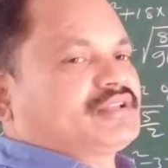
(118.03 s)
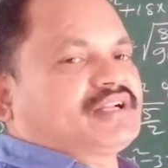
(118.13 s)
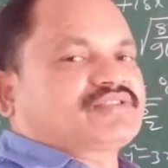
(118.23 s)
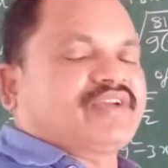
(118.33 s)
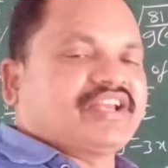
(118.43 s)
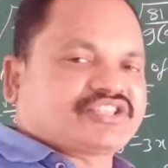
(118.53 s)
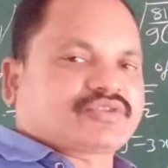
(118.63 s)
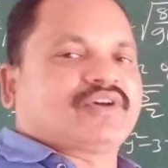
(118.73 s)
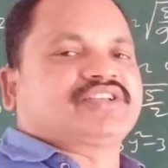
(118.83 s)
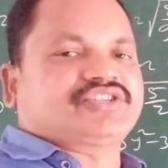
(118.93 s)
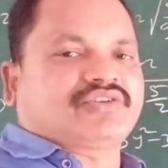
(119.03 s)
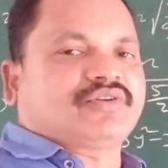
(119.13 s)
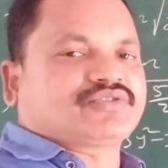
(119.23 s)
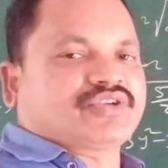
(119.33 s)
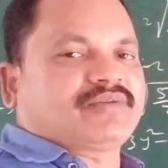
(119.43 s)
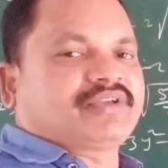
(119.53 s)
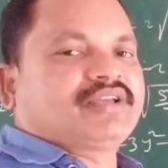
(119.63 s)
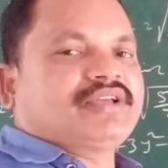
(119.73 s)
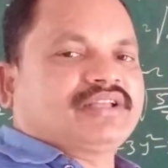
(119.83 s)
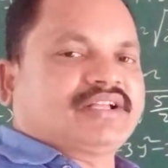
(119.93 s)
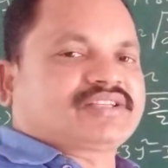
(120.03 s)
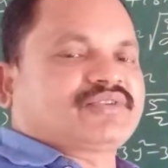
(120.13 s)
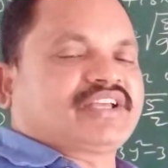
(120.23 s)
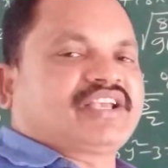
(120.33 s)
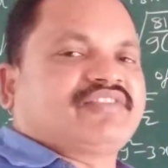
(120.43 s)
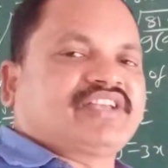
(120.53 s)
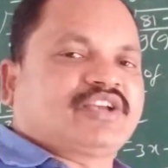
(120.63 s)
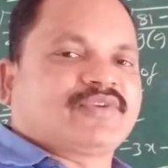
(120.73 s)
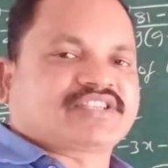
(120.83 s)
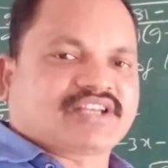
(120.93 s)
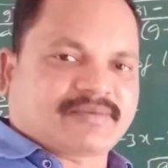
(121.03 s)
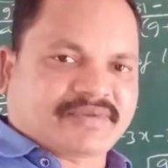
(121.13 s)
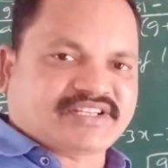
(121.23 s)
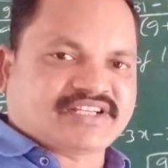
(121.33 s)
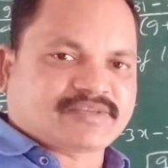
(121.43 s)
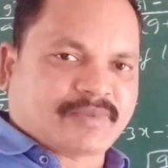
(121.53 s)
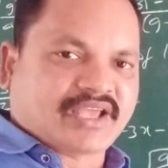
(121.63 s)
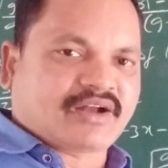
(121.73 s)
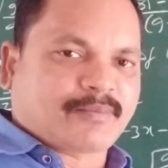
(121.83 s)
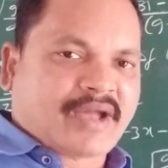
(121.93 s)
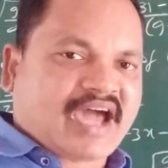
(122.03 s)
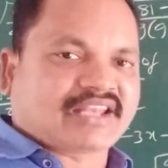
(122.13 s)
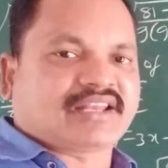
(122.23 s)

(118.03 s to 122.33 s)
That's why h square is equal to AB. That's why the given equation represents pair of parallel